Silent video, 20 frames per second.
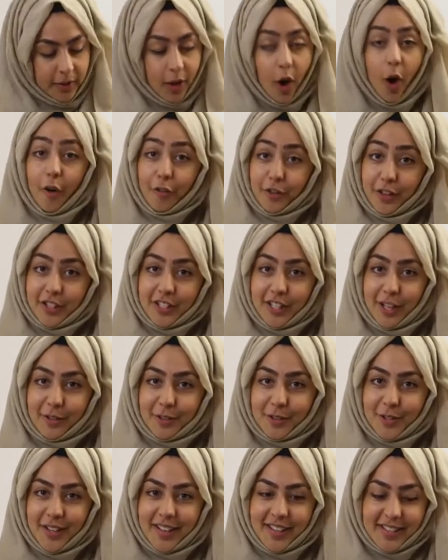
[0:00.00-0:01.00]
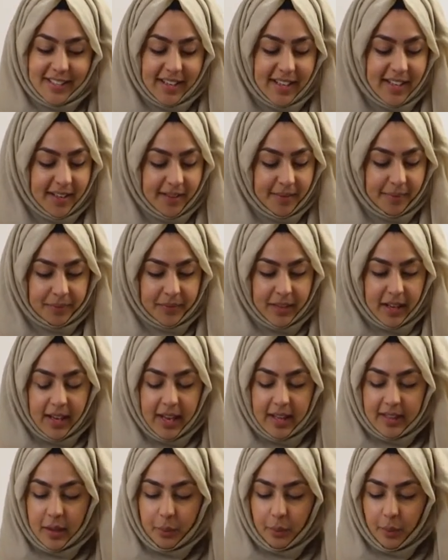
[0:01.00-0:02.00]
off the shelf, should I say.
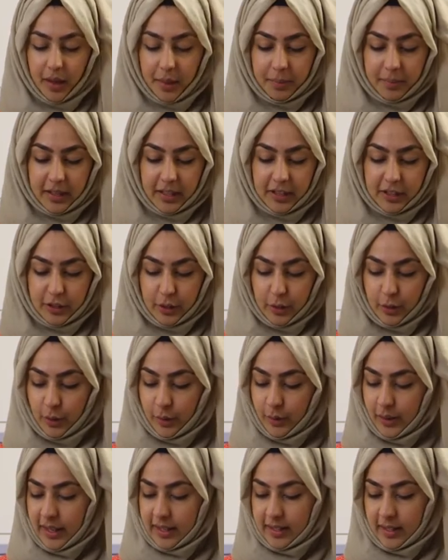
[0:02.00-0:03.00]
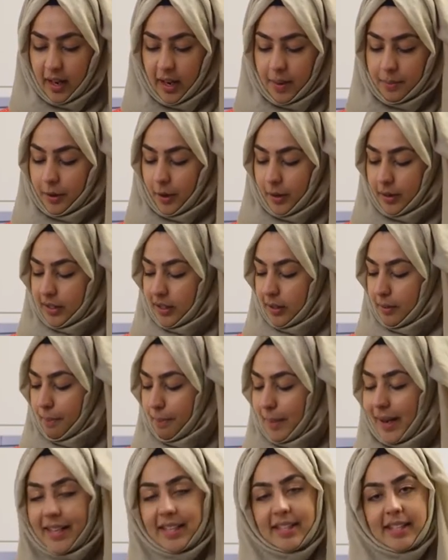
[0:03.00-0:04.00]
And then what I'm going to do is I'm going to
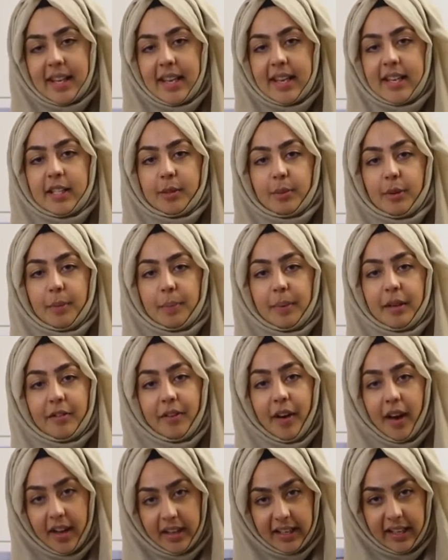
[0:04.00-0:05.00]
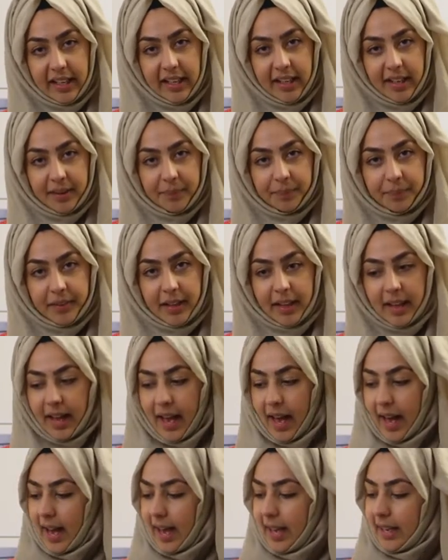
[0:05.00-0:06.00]
mix this with a bit of honey
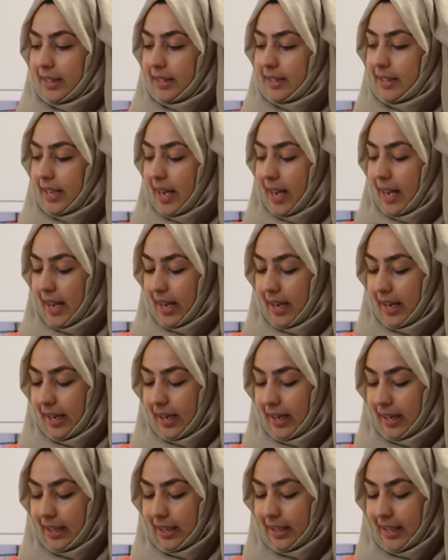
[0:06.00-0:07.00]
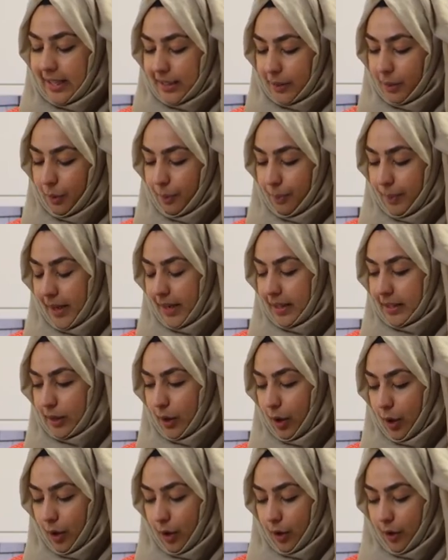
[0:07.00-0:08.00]
and a little bit
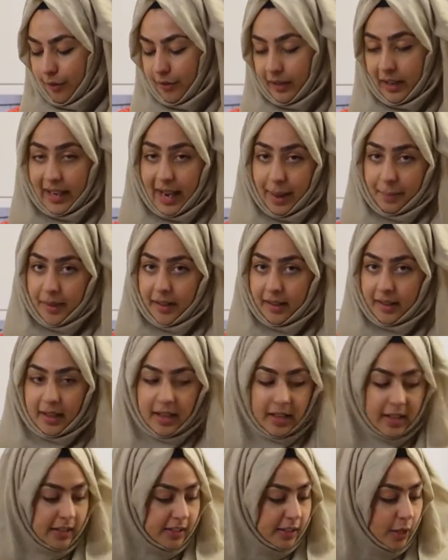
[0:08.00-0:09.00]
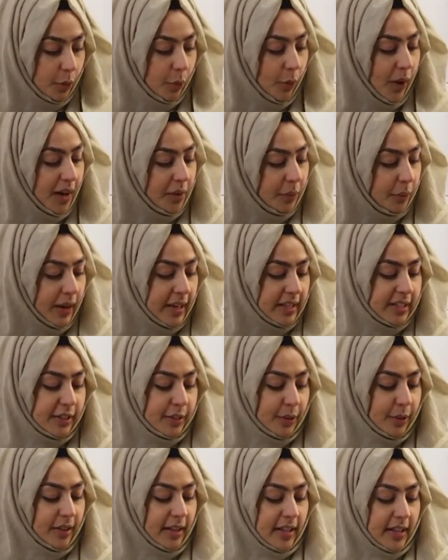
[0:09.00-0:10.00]
of lemon. So one way to
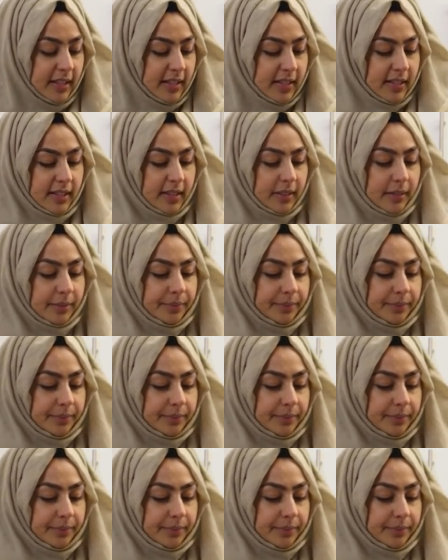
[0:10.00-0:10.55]
do this